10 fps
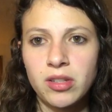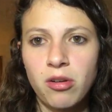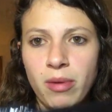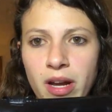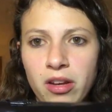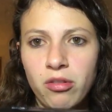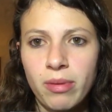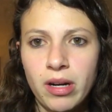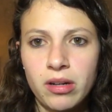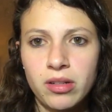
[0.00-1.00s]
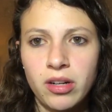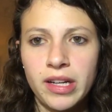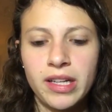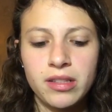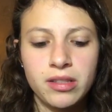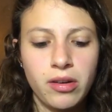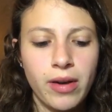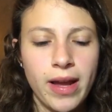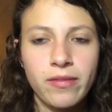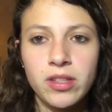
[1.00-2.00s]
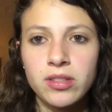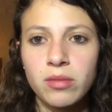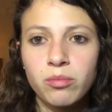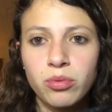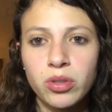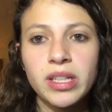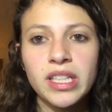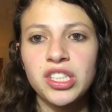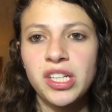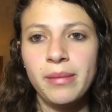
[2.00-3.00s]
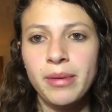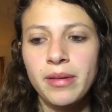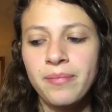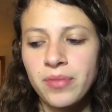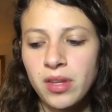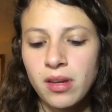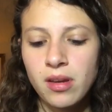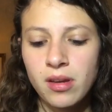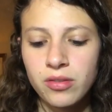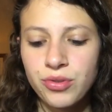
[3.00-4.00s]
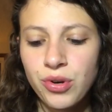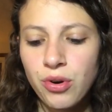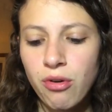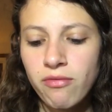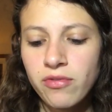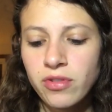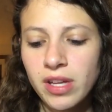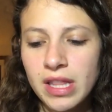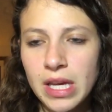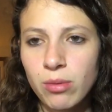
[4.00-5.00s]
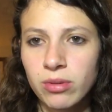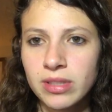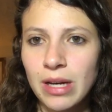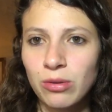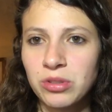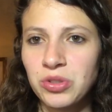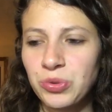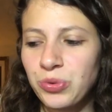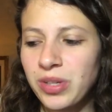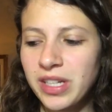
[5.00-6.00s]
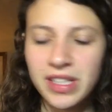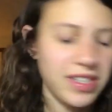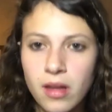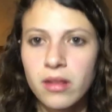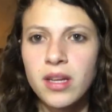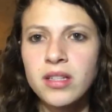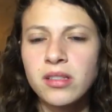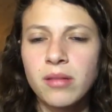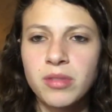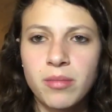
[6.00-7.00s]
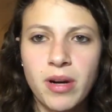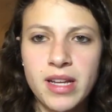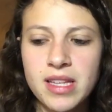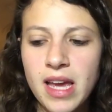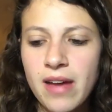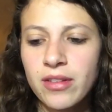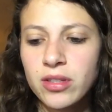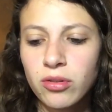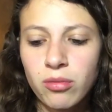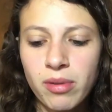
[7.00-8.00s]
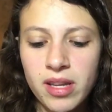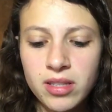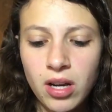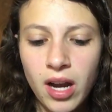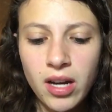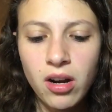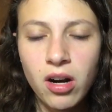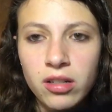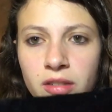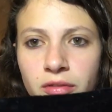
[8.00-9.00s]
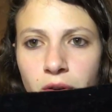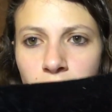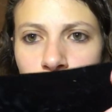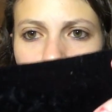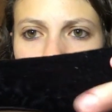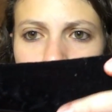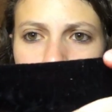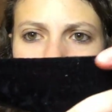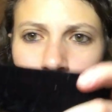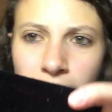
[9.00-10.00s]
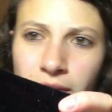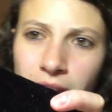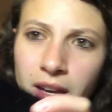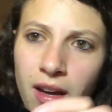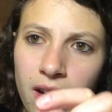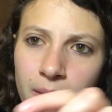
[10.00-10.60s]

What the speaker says: just go buy a new pair at Target. So I have these on pretty cheap, so hopefully they will sell soon. These I'm surprised they haven't sold, but it's kind of hard to photograph. They have like